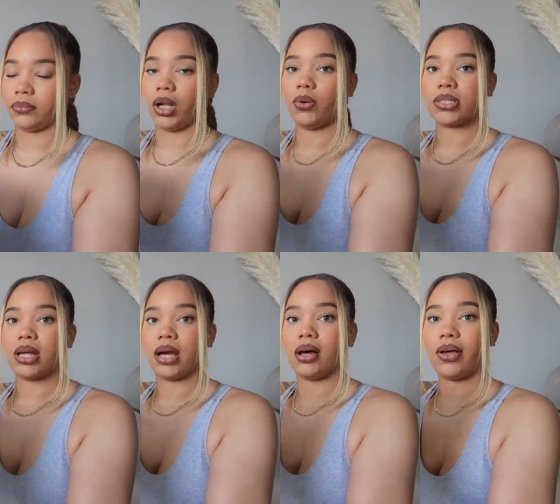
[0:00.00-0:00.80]
Oh, it's
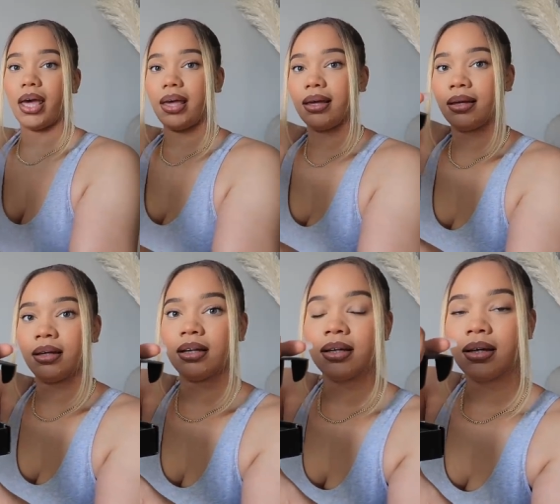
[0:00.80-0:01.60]
not, okay.
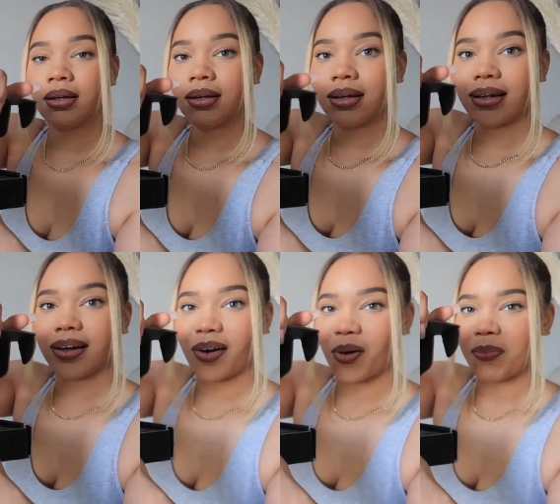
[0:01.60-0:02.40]

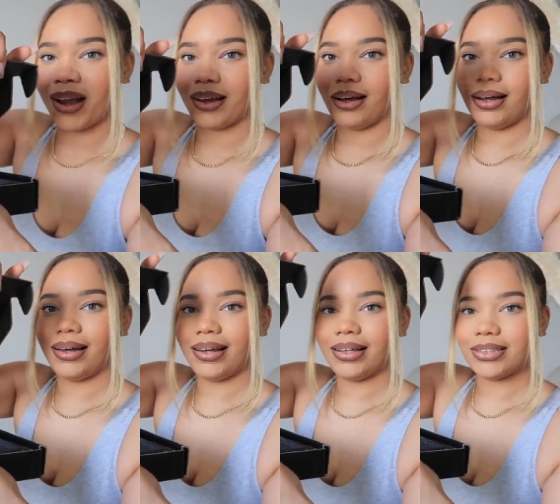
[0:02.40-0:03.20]
Oh my
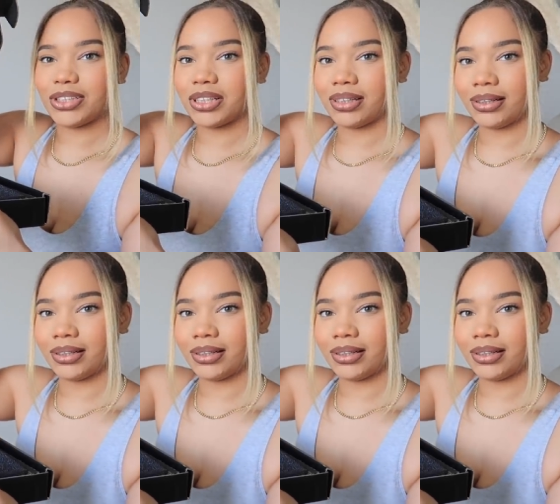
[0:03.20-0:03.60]
gosh.